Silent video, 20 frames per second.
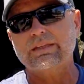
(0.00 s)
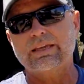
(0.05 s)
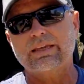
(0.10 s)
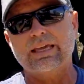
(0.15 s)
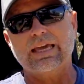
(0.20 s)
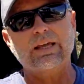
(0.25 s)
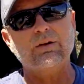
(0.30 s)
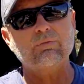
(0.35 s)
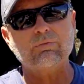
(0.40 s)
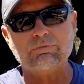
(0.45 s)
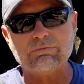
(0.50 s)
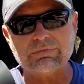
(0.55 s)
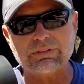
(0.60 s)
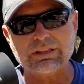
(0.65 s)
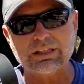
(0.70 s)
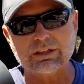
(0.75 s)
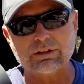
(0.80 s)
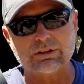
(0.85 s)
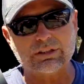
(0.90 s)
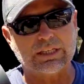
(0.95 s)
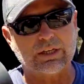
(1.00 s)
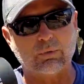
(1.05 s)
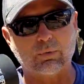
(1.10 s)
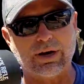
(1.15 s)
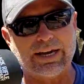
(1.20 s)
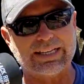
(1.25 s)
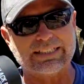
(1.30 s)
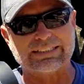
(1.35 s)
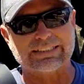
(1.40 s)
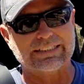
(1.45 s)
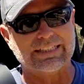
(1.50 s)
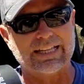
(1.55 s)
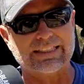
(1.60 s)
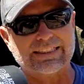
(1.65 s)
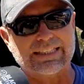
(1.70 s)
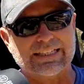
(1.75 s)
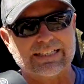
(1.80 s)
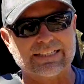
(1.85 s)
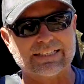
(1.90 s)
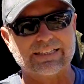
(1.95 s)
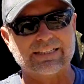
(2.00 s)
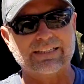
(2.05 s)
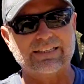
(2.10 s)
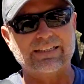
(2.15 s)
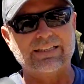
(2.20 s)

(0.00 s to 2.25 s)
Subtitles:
It literally weighs nothing.